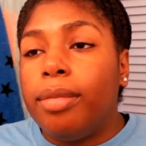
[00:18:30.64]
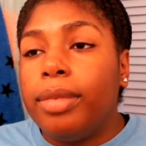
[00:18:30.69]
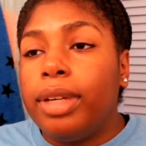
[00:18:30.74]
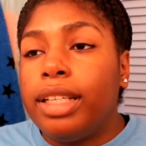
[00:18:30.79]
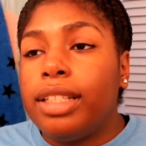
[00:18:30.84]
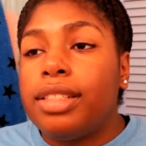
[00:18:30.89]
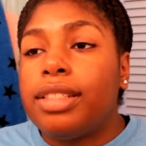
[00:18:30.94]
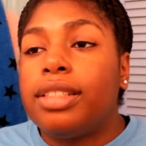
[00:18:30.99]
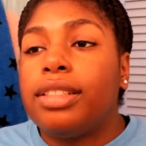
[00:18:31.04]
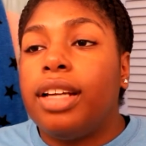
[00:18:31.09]

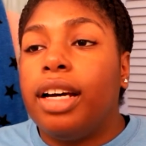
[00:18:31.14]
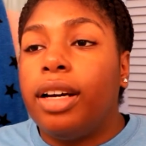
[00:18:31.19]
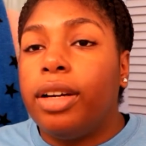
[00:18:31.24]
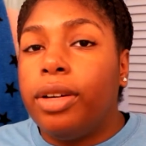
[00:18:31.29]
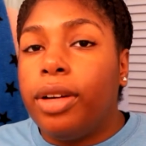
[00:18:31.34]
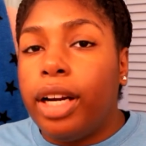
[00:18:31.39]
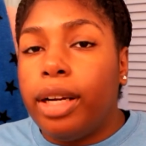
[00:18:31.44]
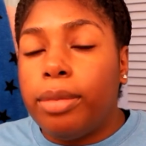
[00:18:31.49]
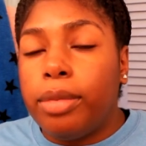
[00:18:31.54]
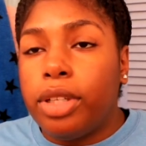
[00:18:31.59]
it's a
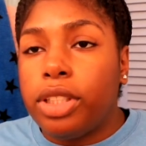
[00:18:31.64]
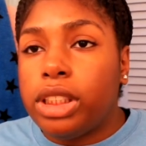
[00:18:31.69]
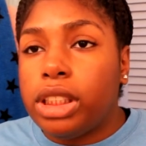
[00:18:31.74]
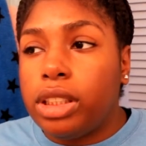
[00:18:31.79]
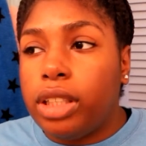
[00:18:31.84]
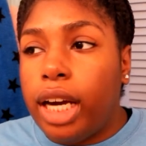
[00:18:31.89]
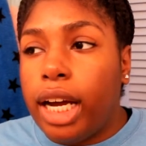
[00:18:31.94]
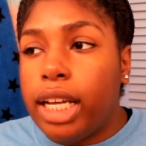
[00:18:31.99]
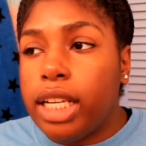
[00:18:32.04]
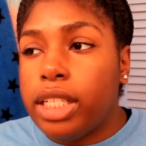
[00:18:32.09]
great
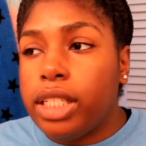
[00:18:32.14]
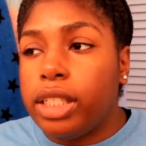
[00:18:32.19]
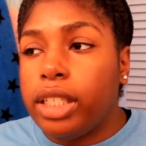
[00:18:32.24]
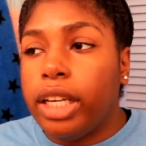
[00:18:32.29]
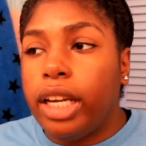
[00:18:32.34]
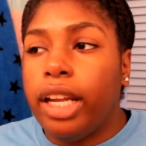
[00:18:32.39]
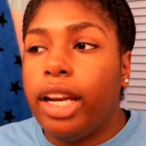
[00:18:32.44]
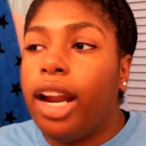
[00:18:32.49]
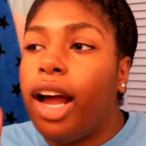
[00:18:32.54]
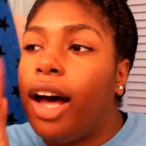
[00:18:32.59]

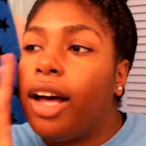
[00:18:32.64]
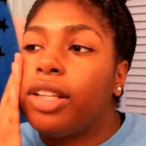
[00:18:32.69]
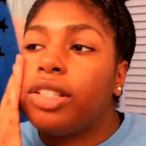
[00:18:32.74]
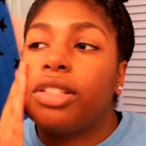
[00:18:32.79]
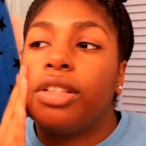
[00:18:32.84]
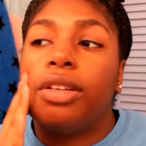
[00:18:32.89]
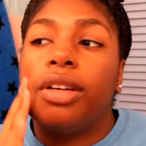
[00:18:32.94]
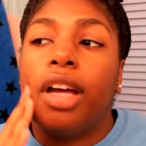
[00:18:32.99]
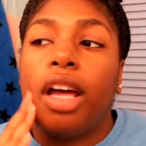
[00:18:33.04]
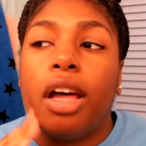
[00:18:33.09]
moisturizer, and it
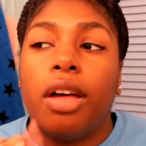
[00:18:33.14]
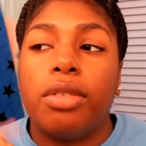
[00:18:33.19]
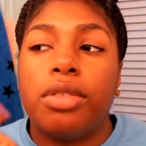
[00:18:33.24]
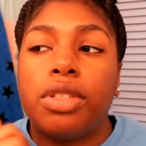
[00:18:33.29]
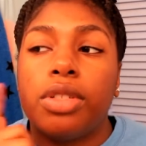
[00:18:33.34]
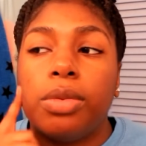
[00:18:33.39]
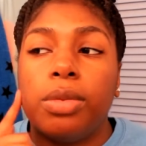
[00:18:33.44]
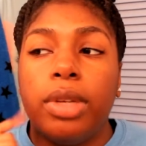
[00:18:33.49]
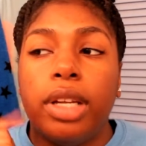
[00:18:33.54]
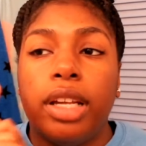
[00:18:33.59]
also
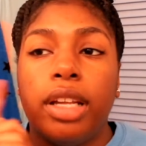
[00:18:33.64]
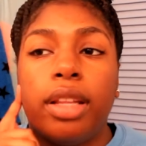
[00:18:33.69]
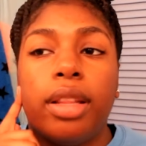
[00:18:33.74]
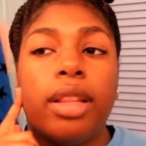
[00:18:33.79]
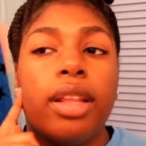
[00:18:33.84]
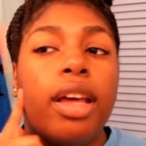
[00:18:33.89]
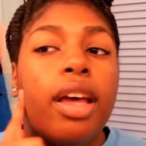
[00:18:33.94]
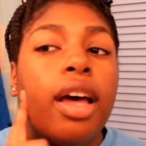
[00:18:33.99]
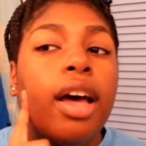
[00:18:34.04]
helps with